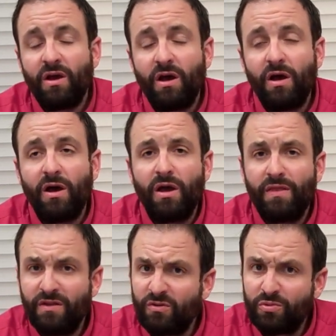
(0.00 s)

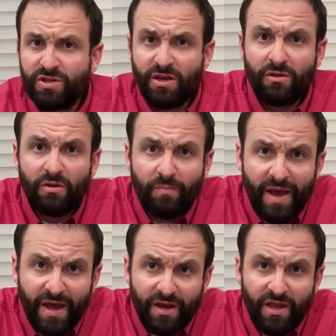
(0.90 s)
And these are particularly
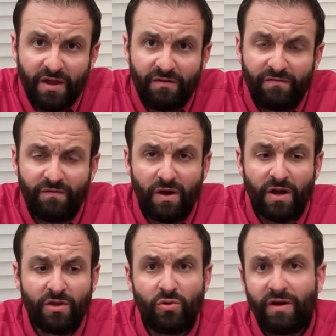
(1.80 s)
bad if
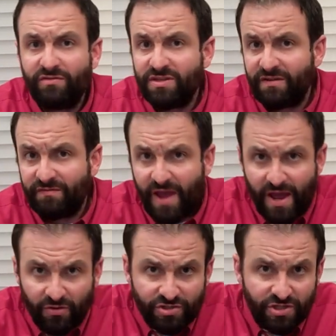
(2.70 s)
you obviously have
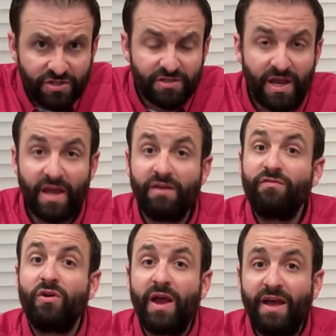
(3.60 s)
allergies and
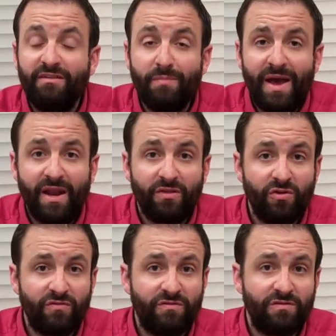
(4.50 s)
if you're asthmatic.
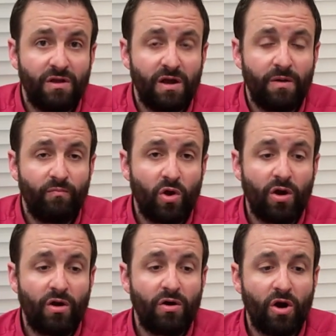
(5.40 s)
Those
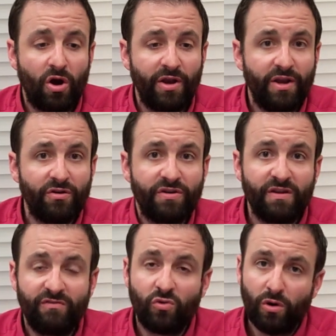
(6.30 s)
are
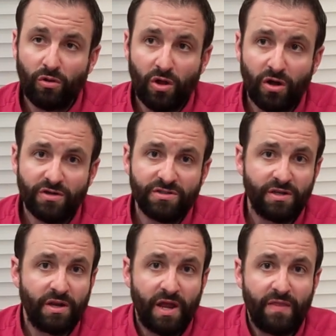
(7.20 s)
irritants to our lungs
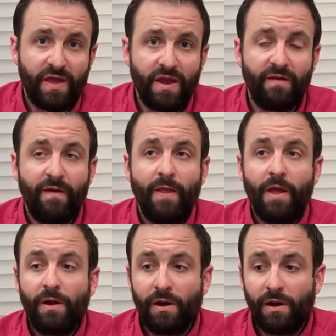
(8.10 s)
and they
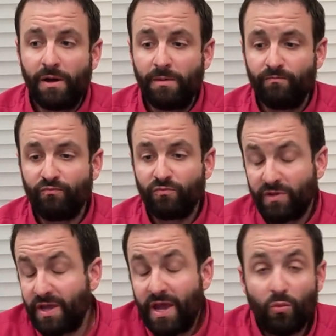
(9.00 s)

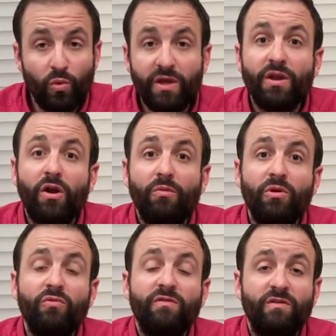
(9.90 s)
can weaken our
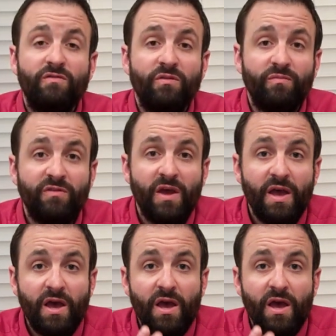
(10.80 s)
immune systems.